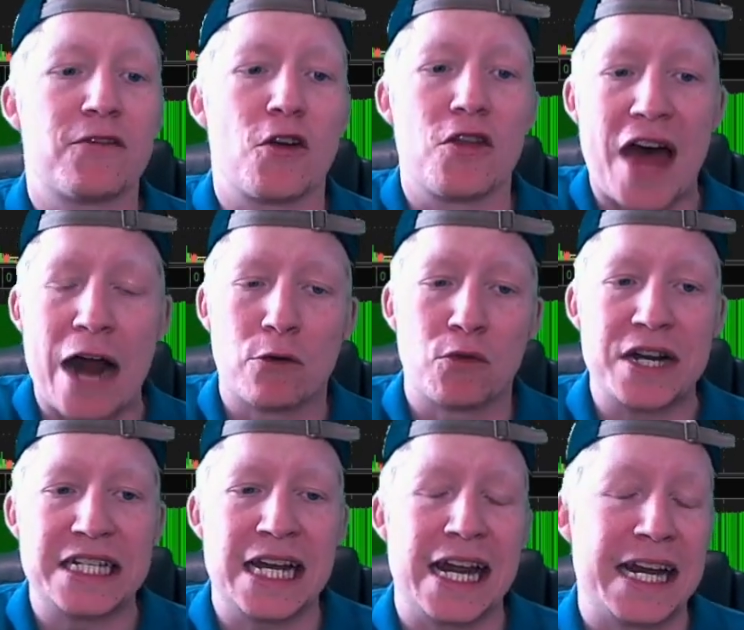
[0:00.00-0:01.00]
For that
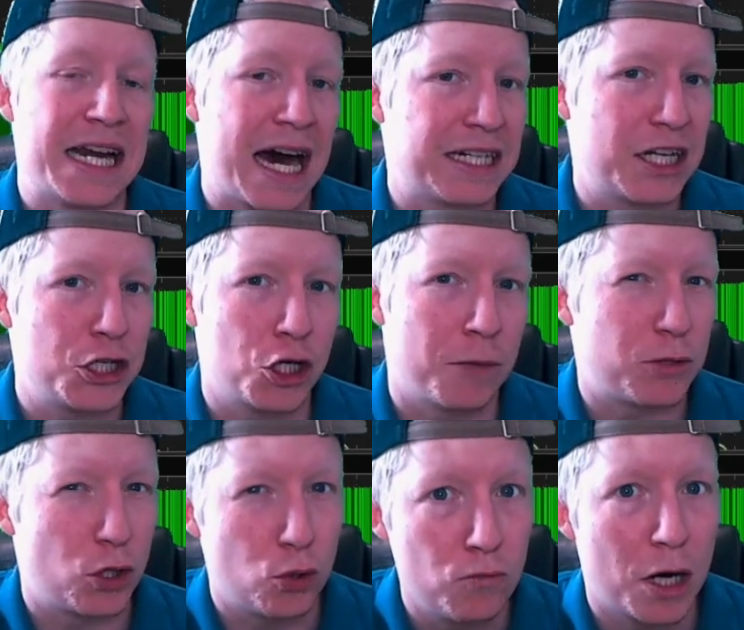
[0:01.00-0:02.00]
reason, and not to
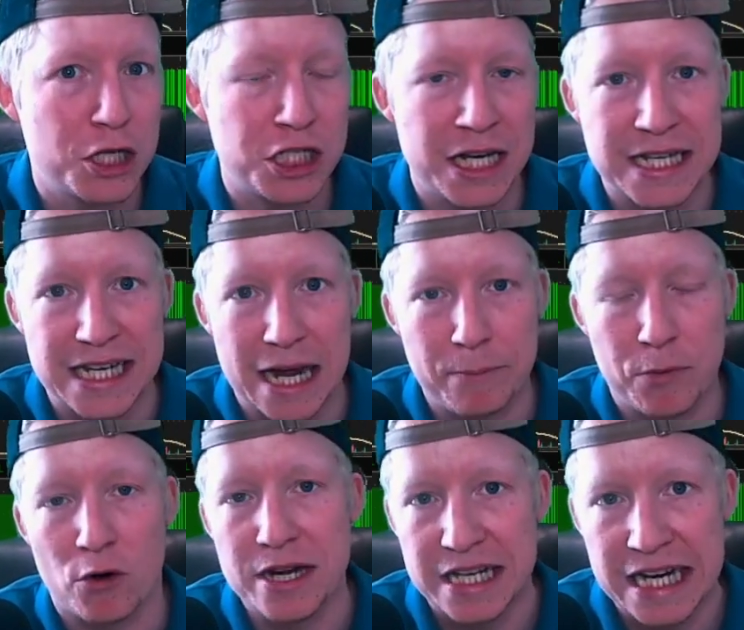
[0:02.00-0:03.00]
jump too much in depth
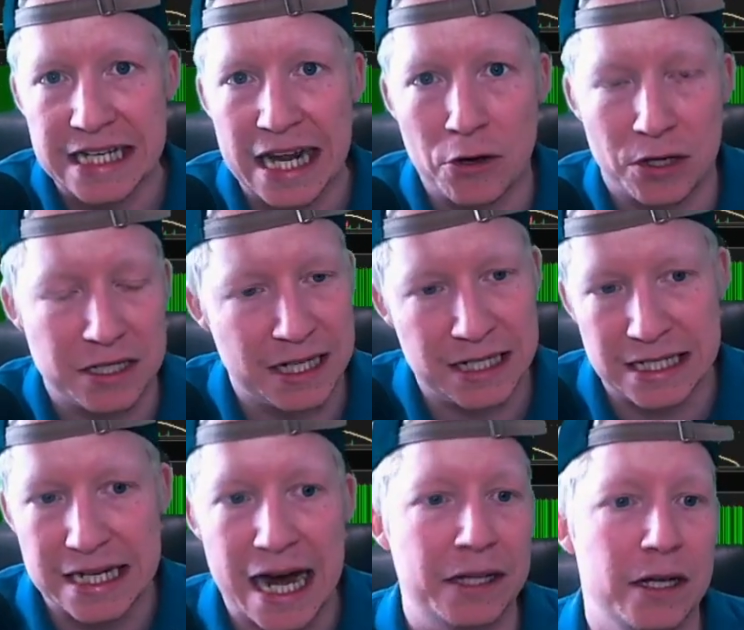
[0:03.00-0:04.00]
or in detail, because this
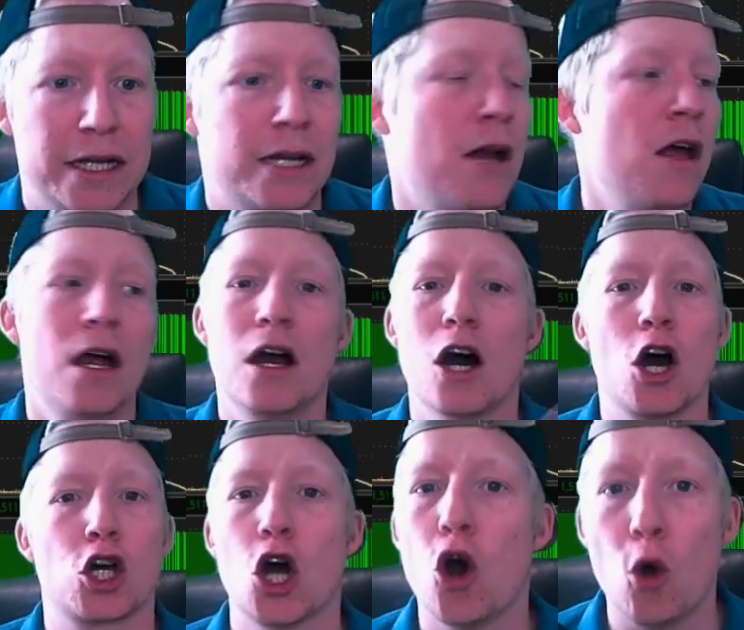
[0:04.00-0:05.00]
is not like
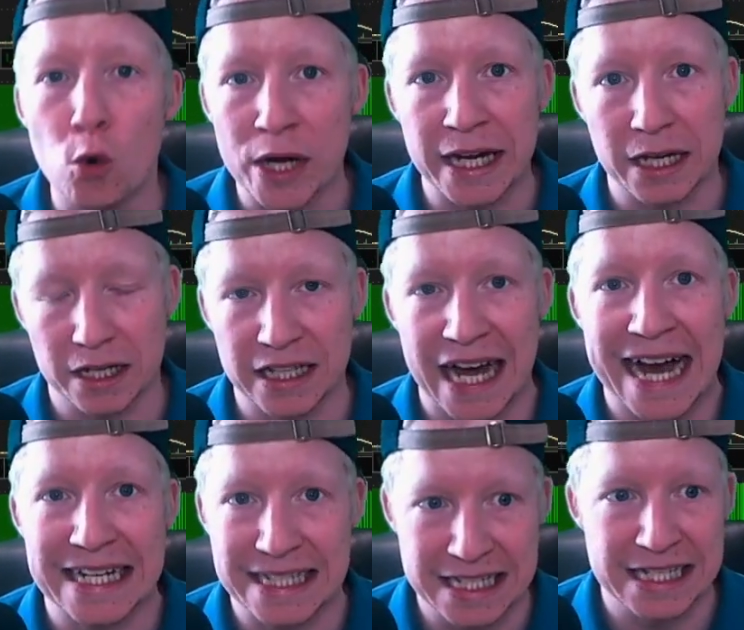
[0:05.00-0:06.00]
a coding
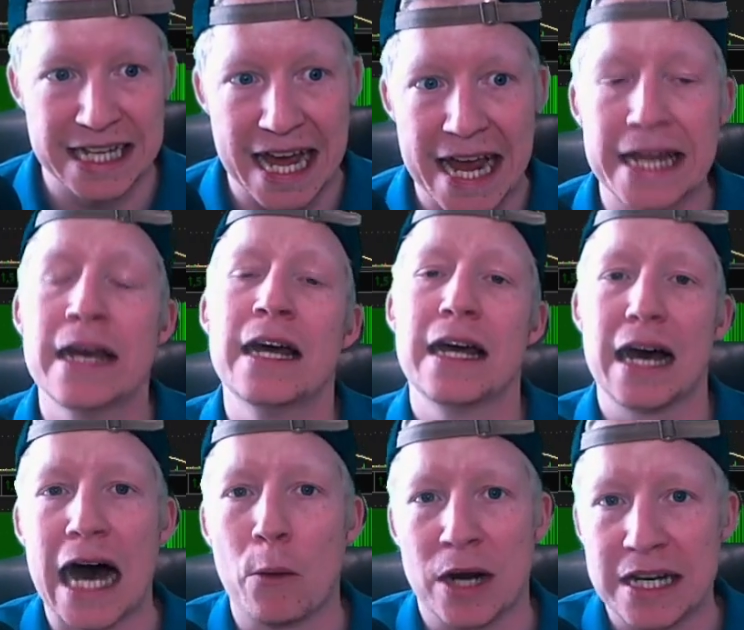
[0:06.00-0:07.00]
class. This is
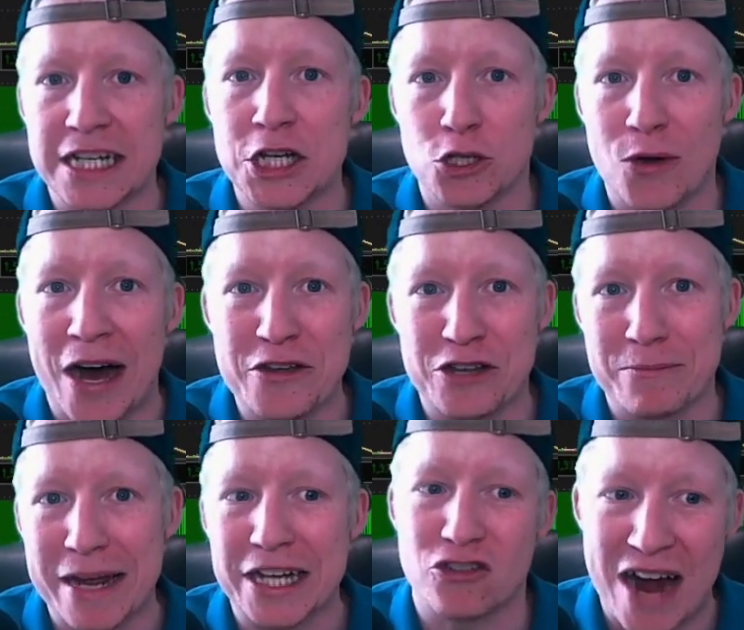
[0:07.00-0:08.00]
I want to teach you how you
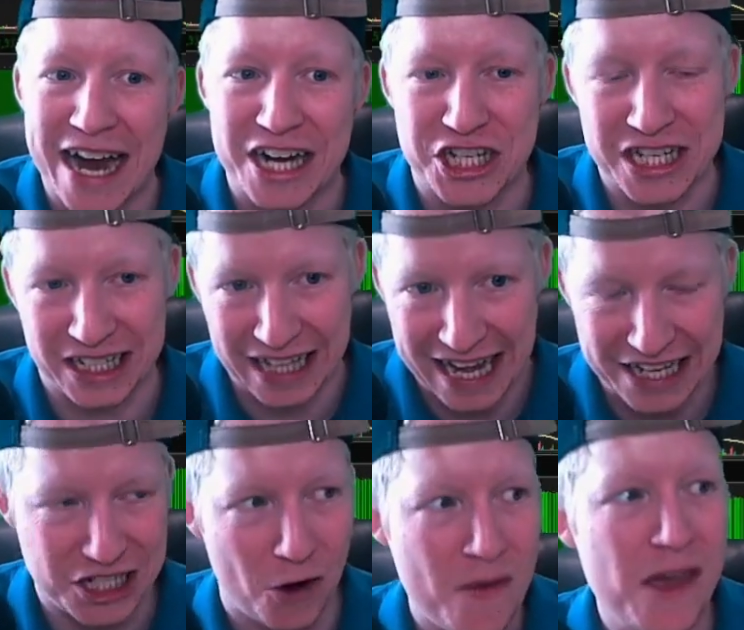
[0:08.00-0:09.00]
can make strategies
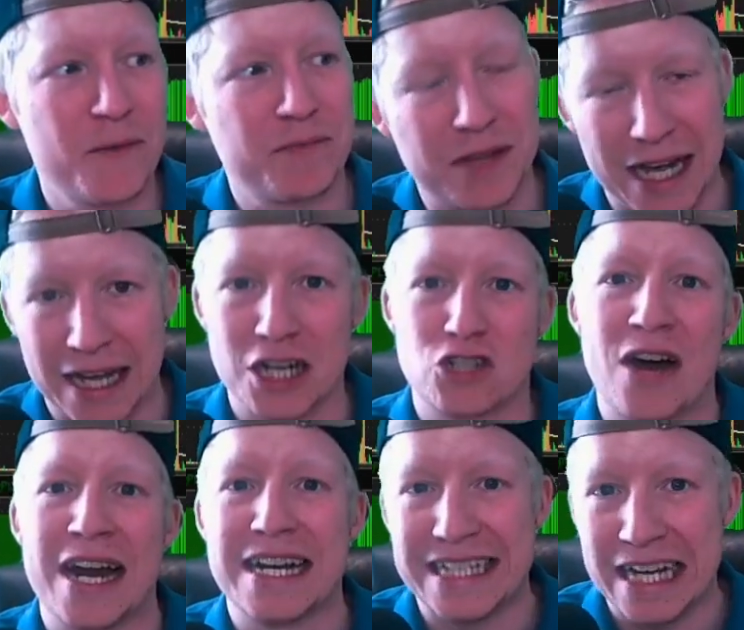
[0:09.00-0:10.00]
class. So I'm not going to
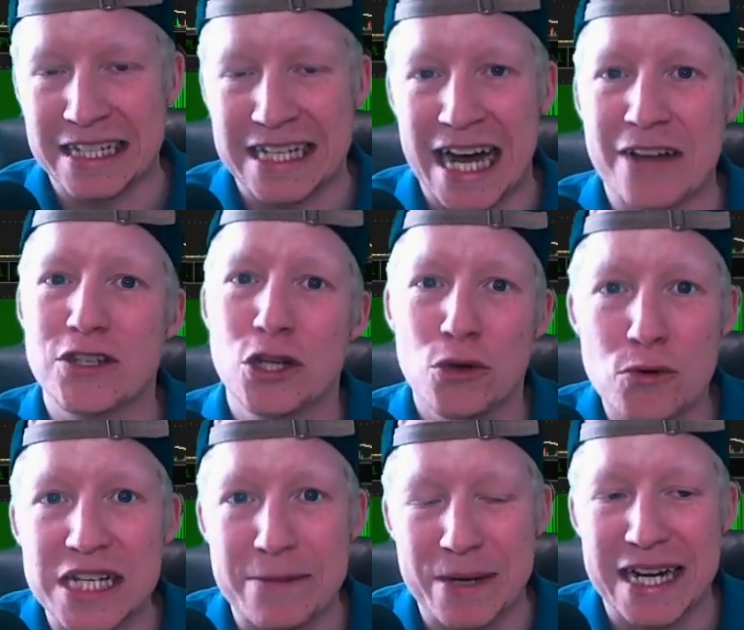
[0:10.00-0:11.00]
try to dive
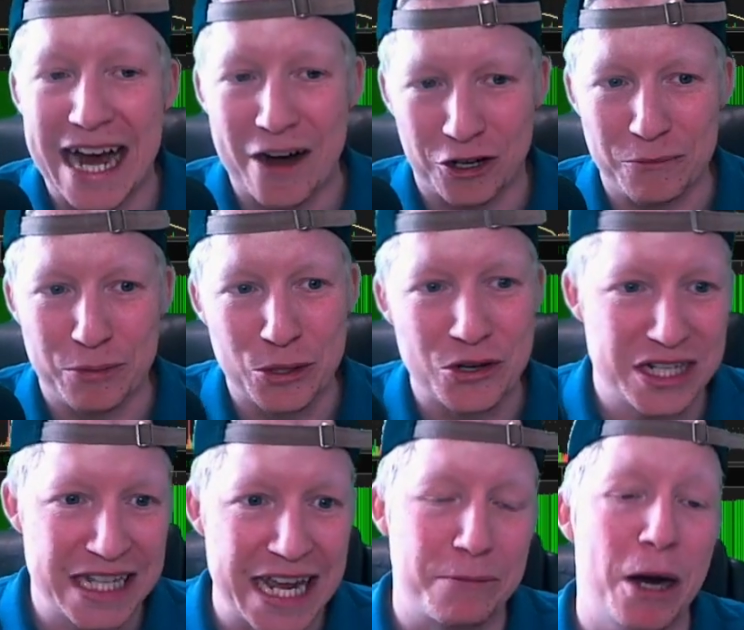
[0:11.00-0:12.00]
too deep into how
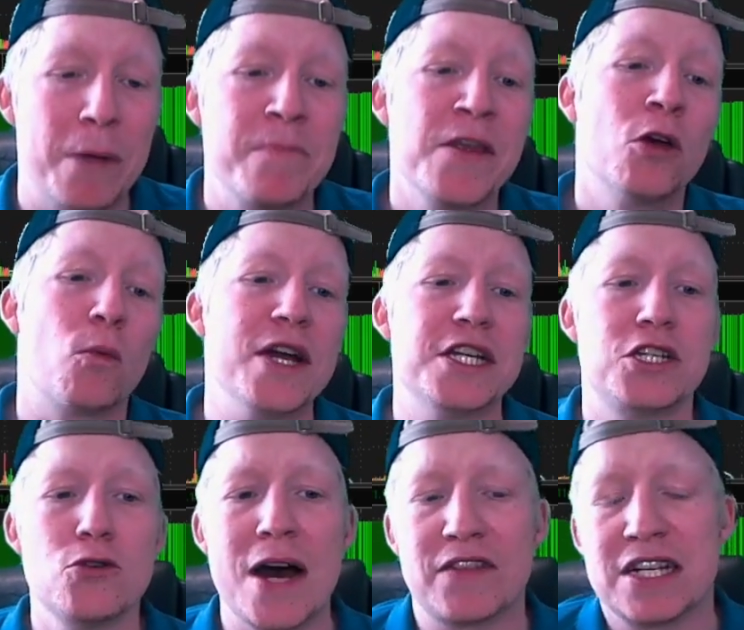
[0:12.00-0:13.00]
computers think, but we
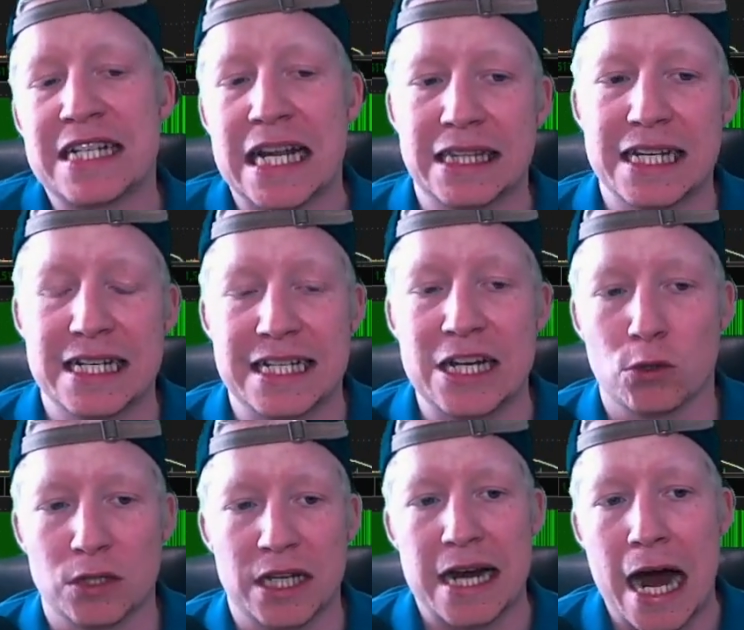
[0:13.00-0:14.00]
do have to set this to
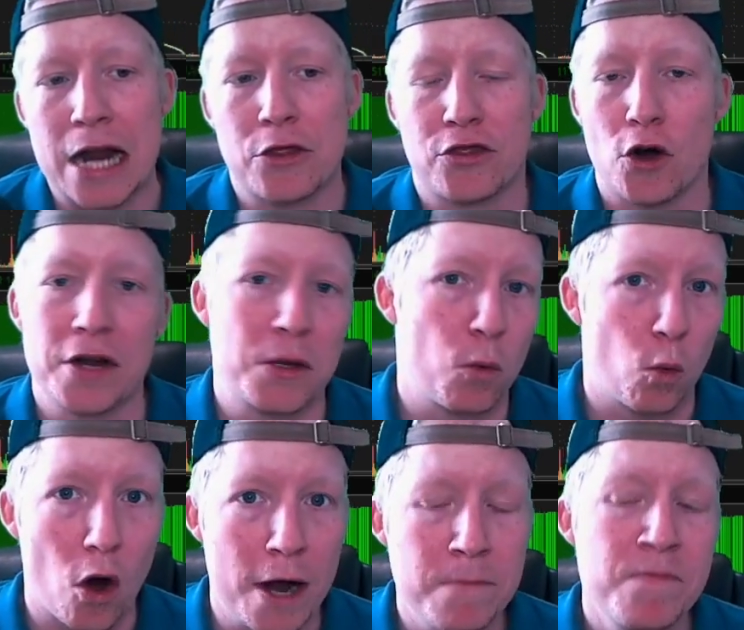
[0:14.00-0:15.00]
equal to
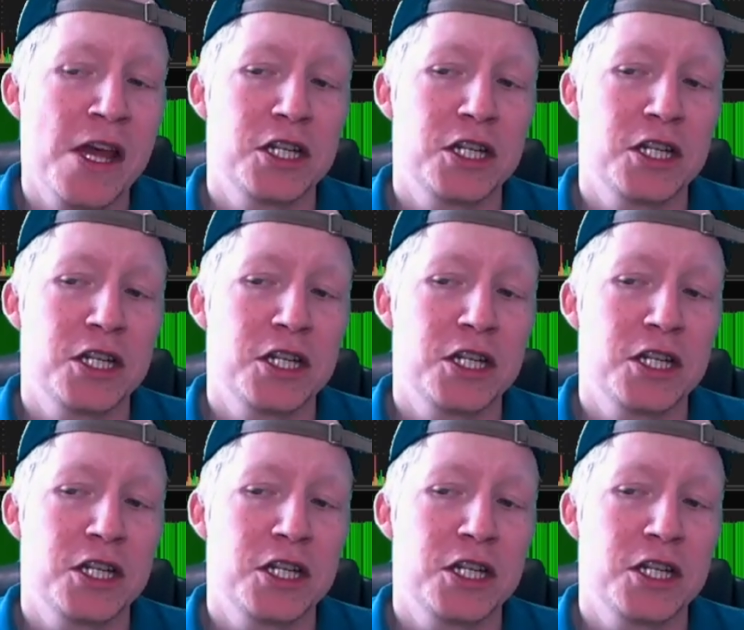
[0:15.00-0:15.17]
9:31